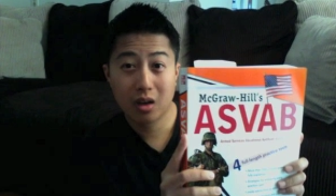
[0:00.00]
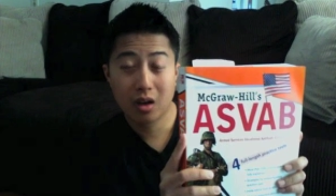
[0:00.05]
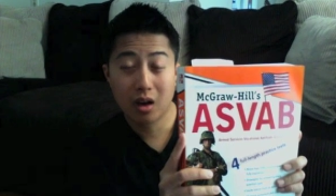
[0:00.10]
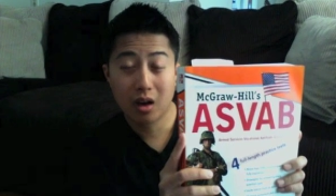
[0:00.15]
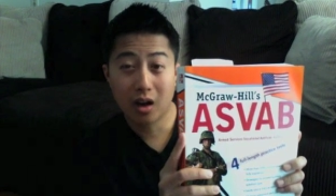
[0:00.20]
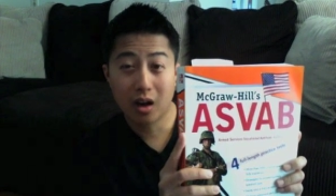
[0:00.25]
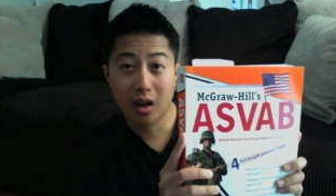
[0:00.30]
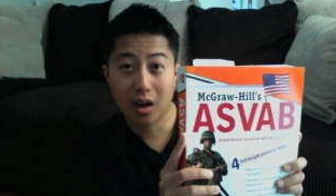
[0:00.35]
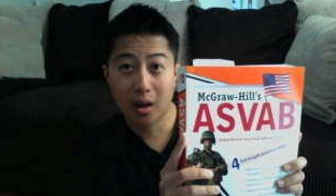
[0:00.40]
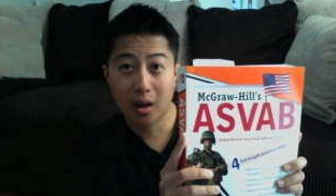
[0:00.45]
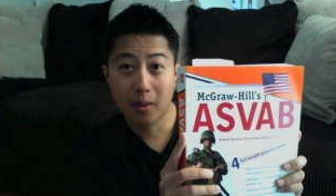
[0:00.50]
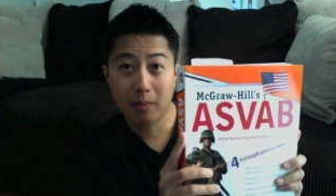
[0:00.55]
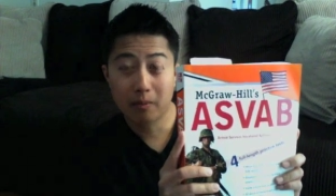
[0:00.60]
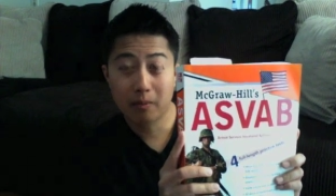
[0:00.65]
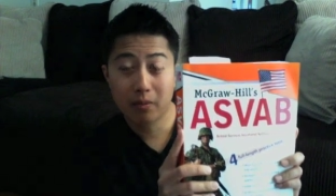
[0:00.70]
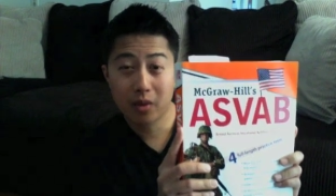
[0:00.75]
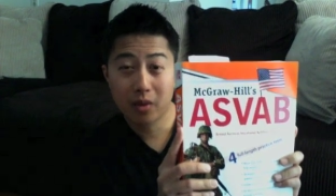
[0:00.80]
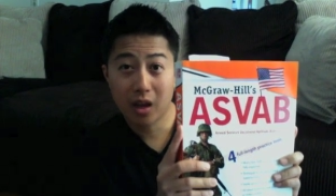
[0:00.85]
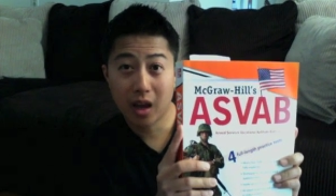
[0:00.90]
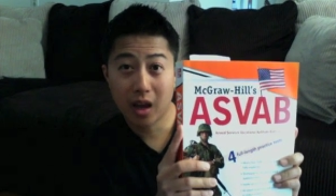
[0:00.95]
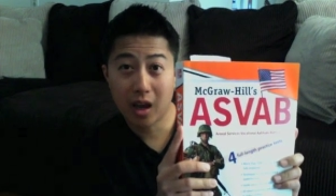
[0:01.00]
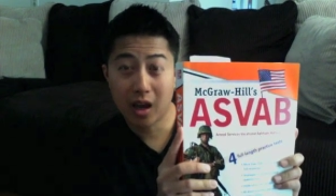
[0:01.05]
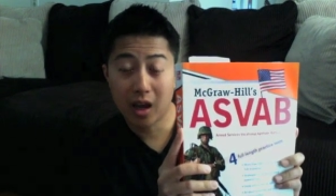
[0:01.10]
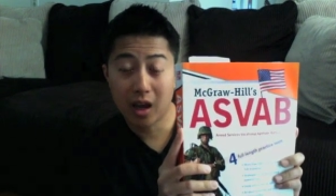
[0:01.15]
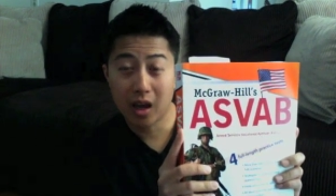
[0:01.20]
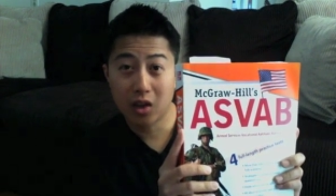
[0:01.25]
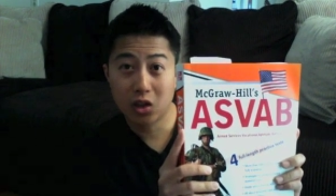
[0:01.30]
and